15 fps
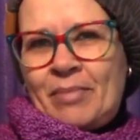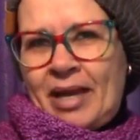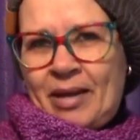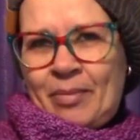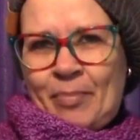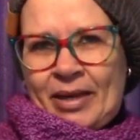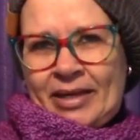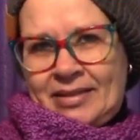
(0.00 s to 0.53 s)

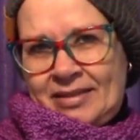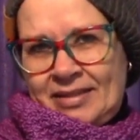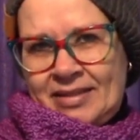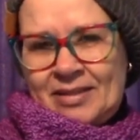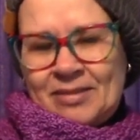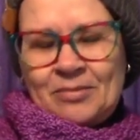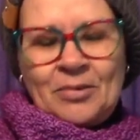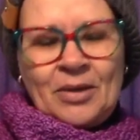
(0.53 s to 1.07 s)
make
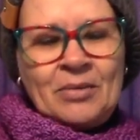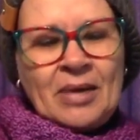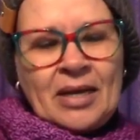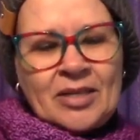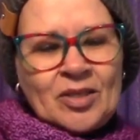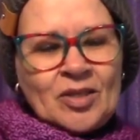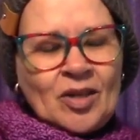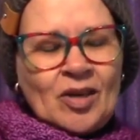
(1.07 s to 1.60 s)
patterns. When I
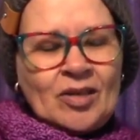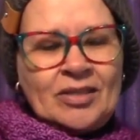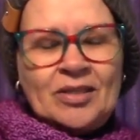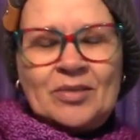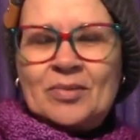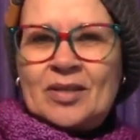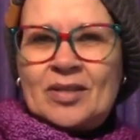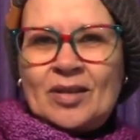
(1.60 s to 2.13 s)

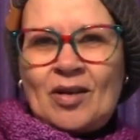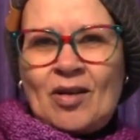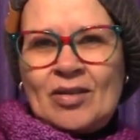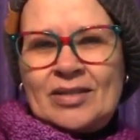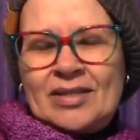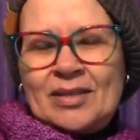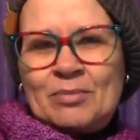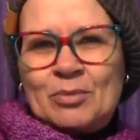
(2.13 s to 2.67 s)
started with the
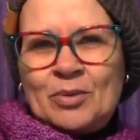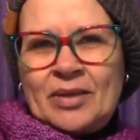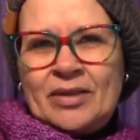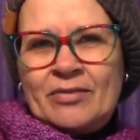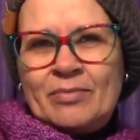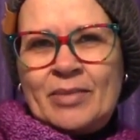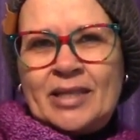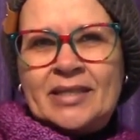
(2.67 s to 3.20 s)
concept, one
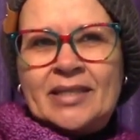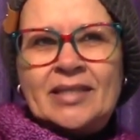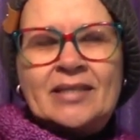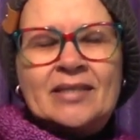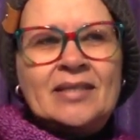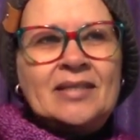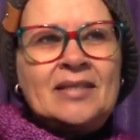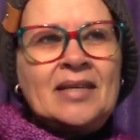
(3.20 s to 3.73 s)
of my
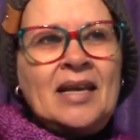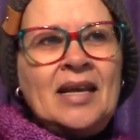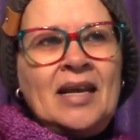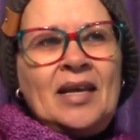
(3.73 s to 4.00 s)
testers